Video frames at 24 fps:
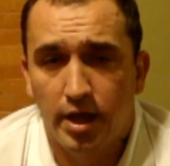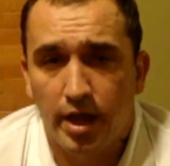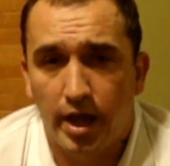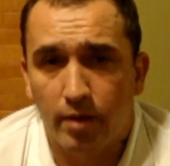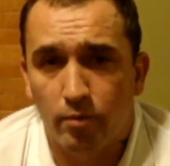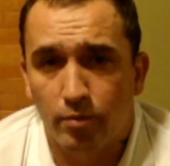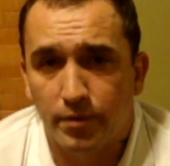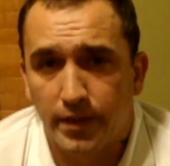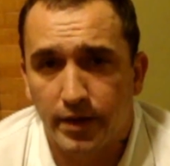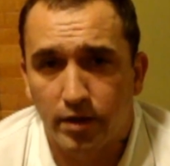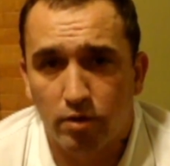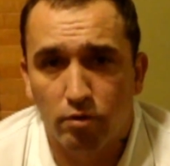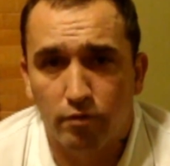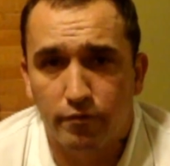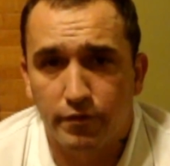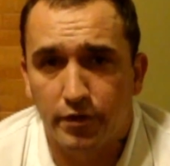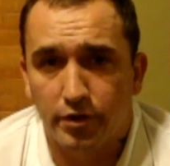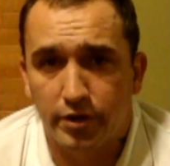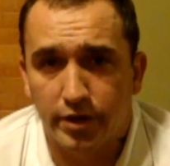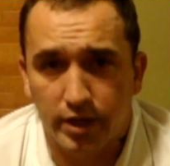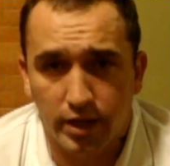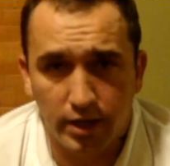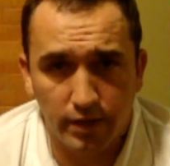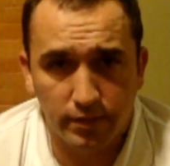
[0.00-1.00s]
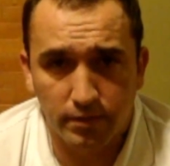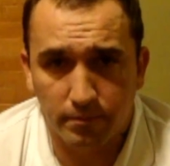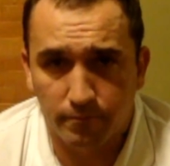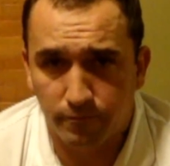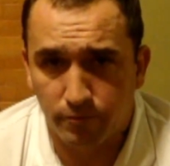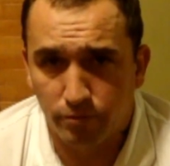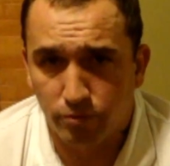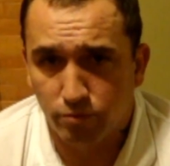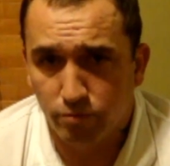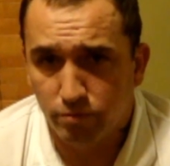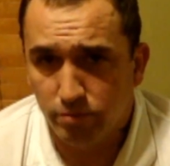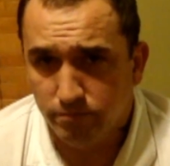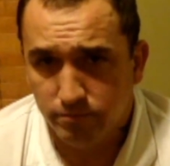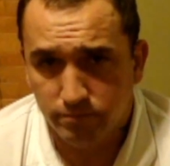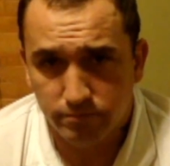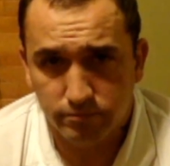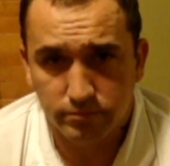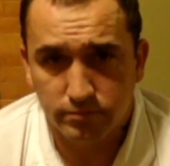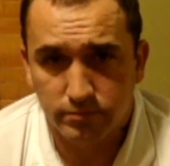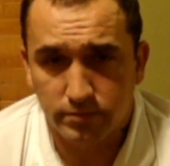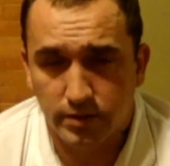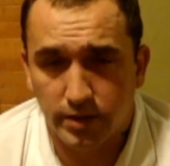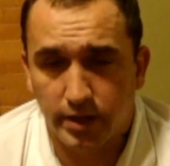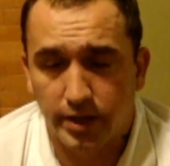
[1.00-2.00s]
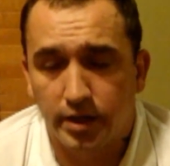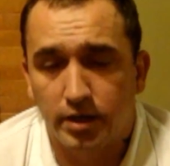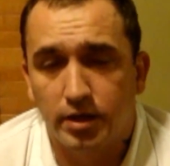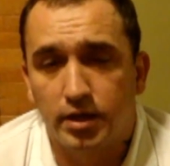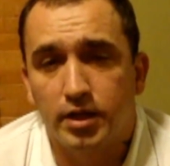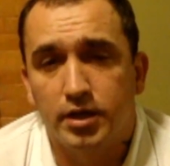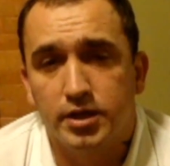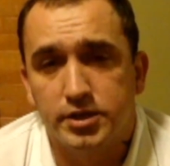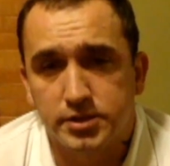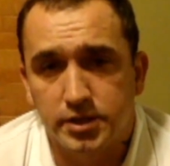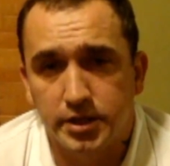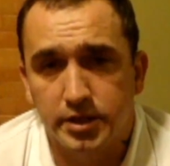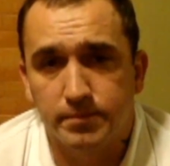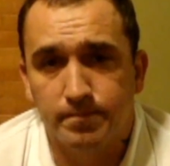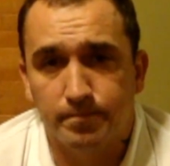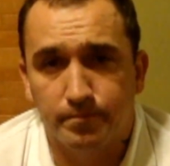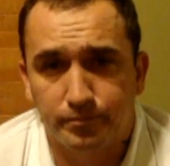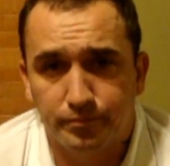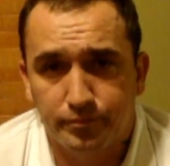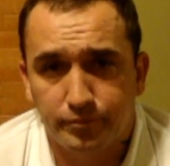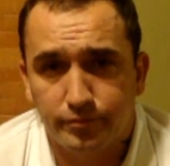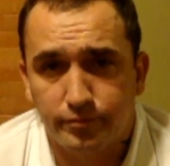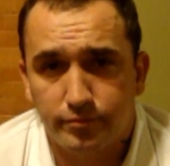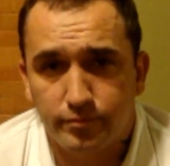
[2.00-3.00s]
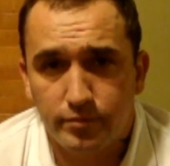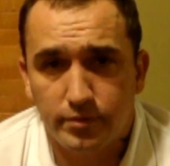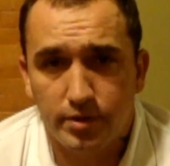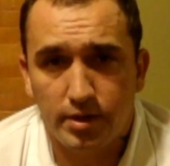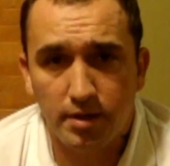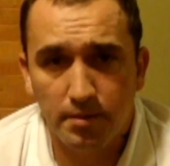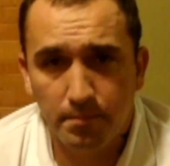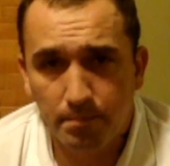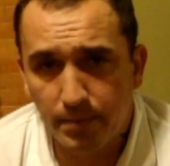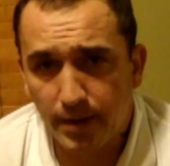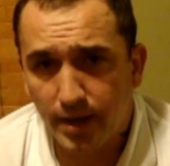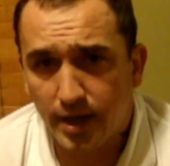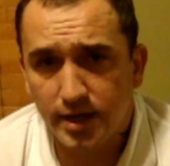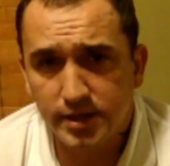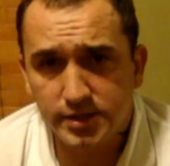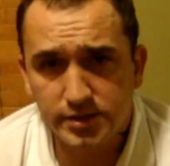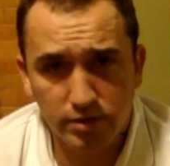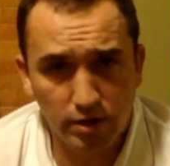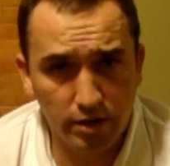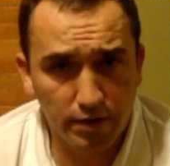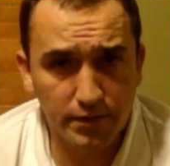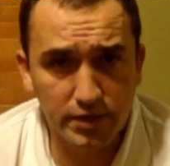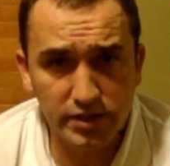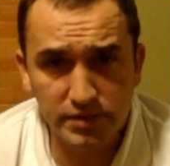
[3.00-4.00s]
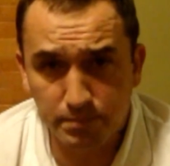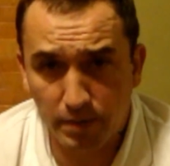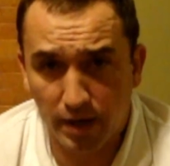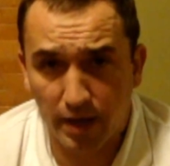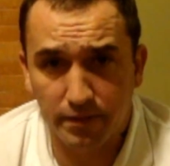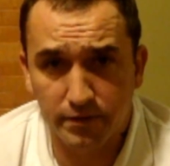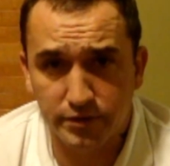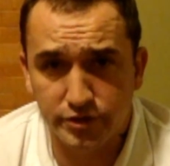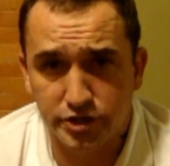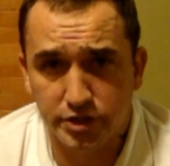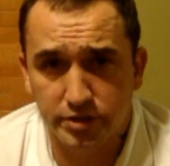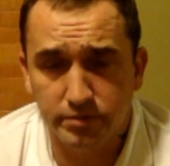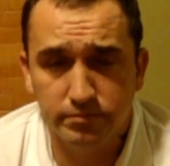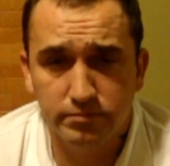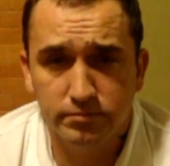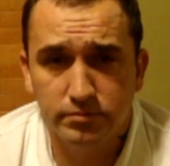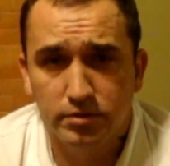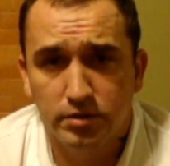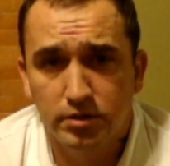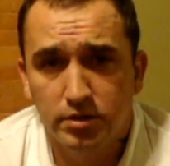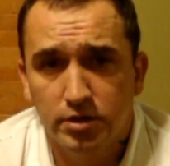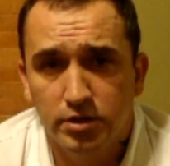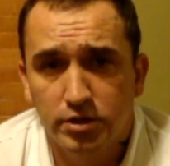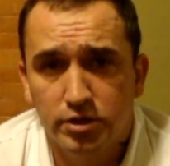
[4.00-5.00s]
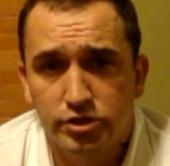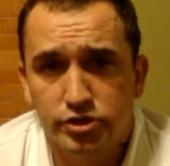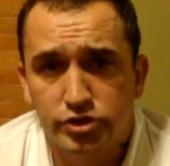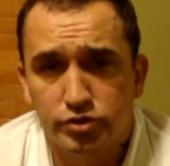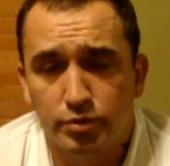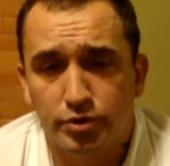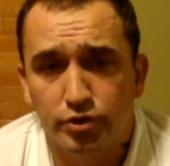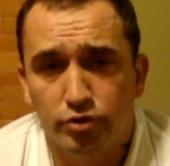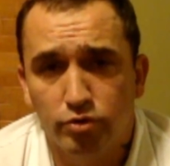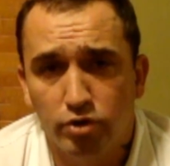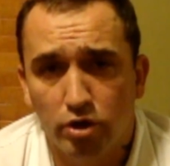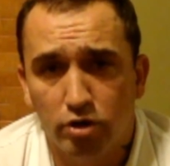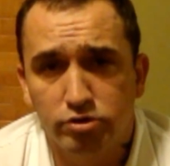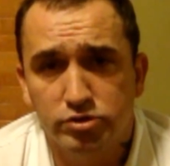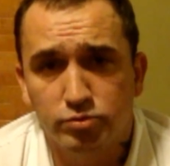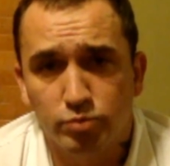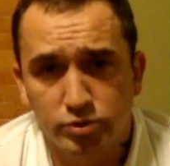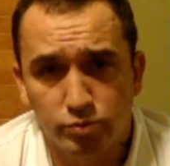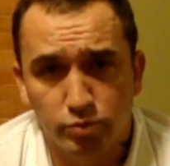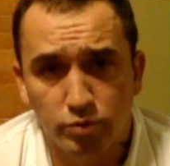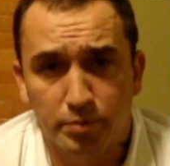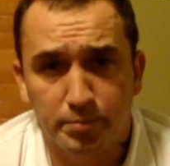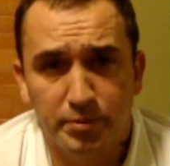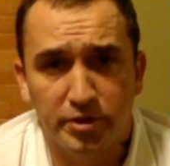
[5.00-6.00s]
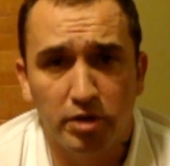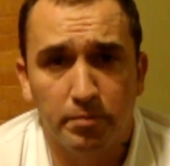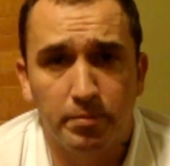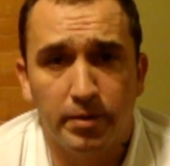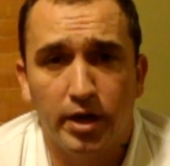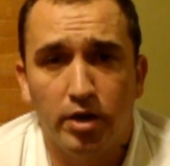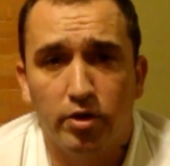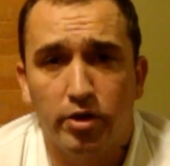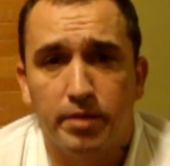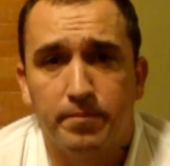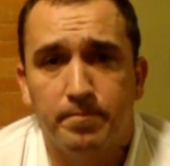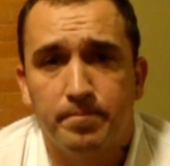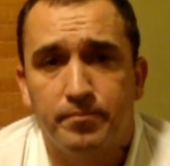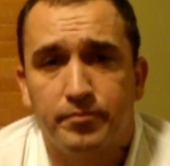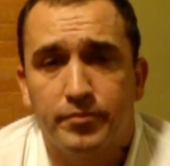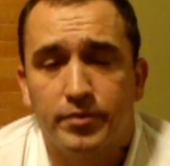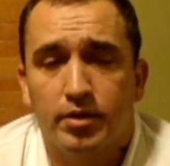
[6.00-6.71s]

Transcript: And when they go over there to eat the food, they can easily pass on this pathogen to a new host, which will be your parrot.